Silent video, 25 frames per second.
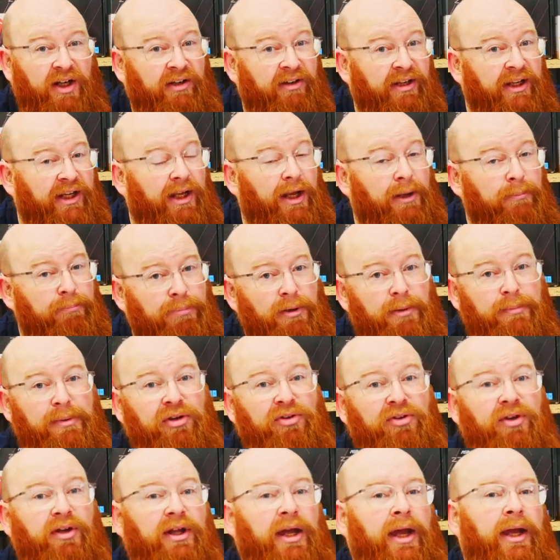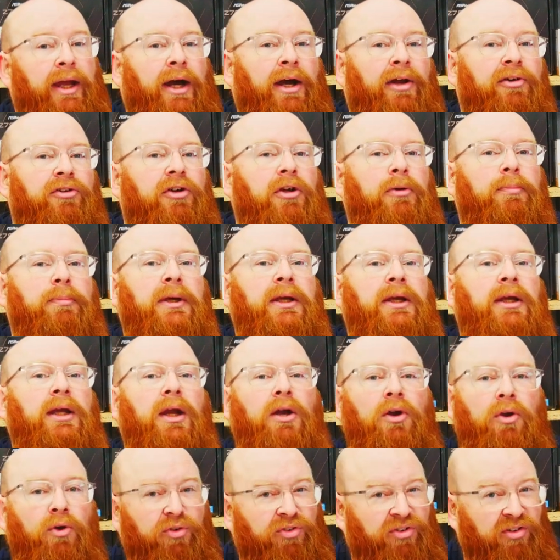and the implemented A R G
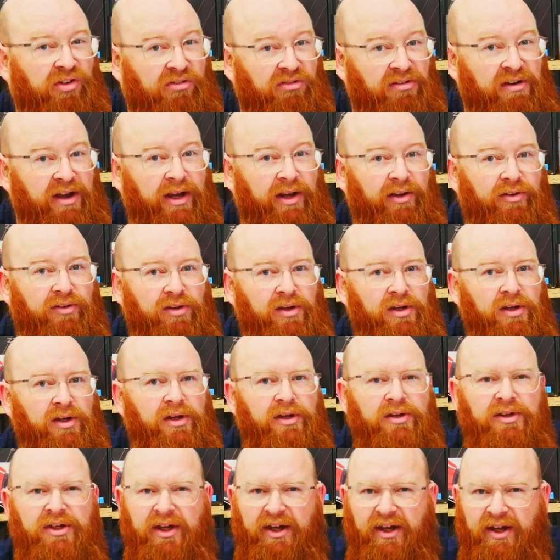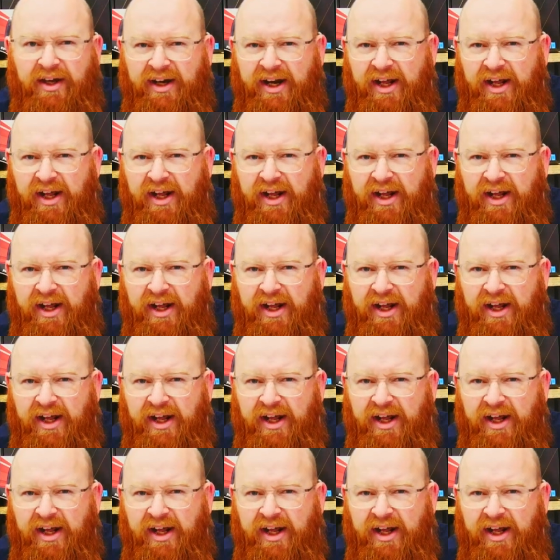B looks great. You can